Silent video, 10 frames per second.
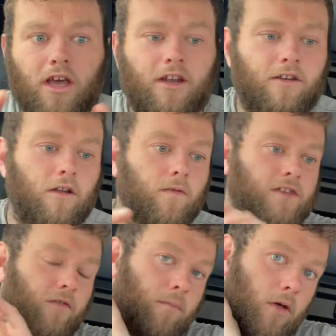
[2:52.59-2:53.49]
and
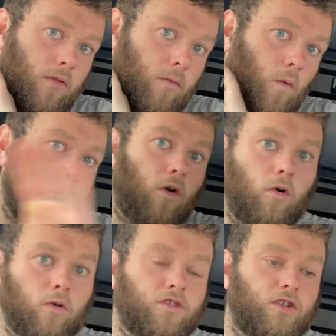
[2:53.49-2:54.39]
obviously I've put one
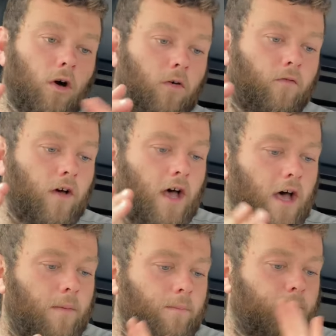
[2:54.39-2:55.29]
course of
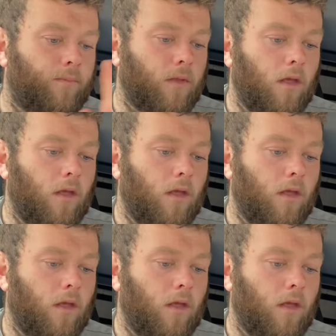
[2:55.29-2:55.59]
um,